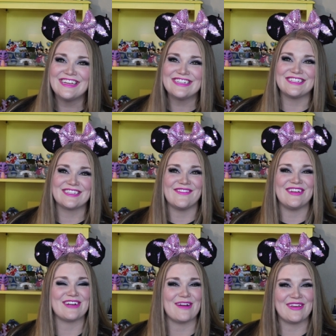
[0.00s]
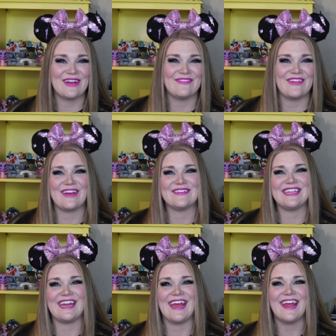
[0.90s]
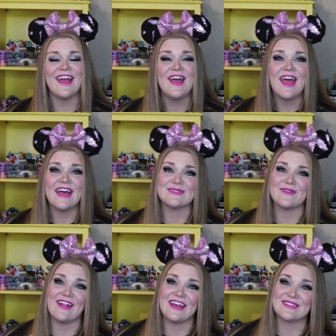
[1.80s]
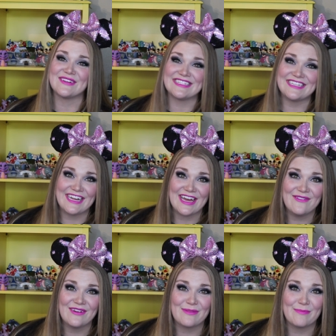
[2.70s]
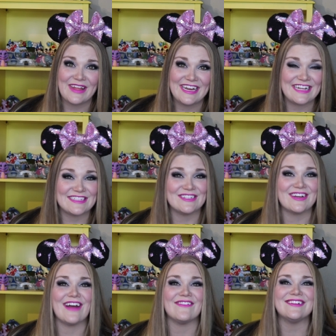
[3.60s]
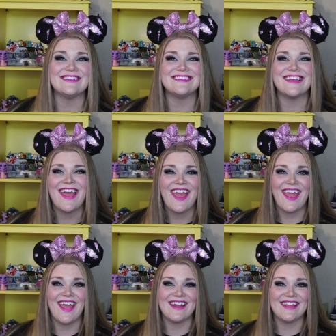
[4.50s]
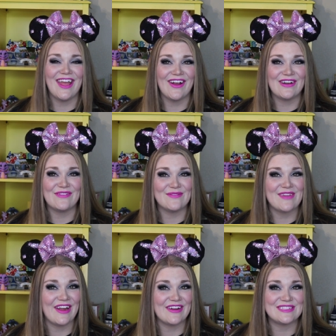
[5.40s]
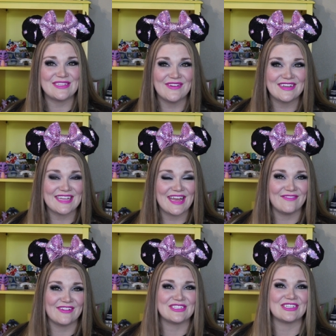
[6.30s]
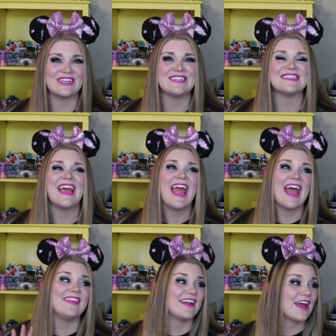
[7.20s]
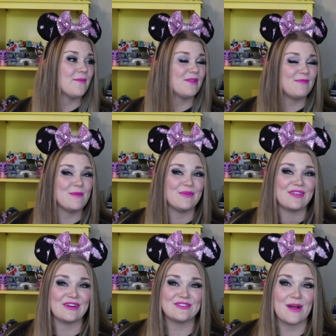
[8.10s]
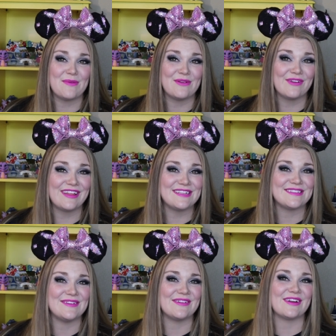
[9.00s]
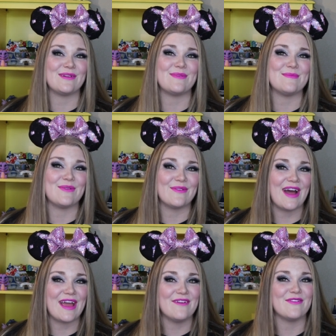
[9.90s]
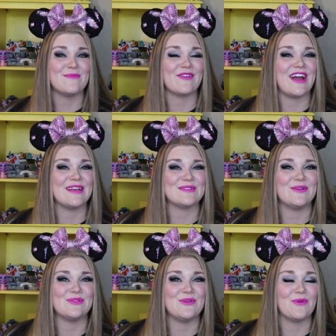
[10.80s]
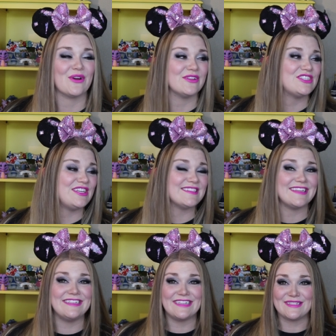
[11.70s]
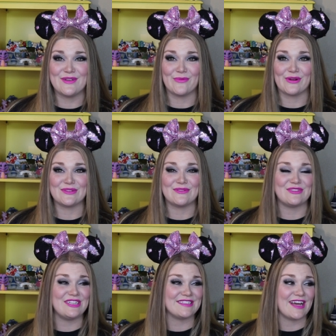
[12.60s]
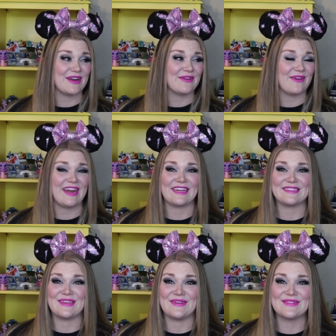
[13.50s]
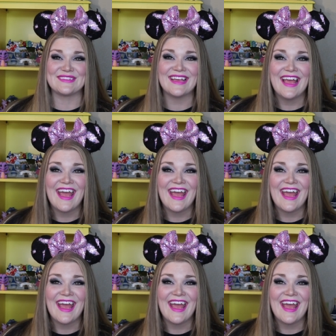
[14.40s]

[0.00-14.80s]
She's gonna be dropping her video today, as well as Christina with Playdates and Travels, and Karen from Karen's USA Adventures, and then a couple of people that are dropping really soon are gonna be Mariah from Mariah's Whole New World. She's in Disney World, so she's got a great excuse.